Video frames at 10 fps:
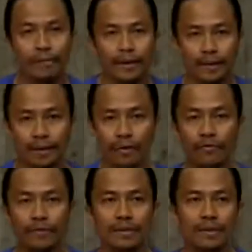Python
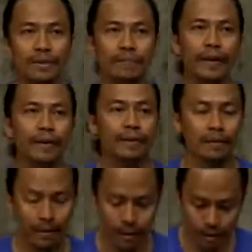conference back
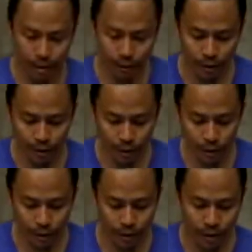in Kuala
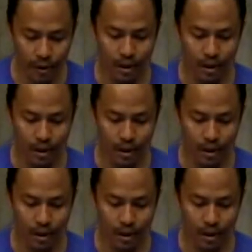Lumpur.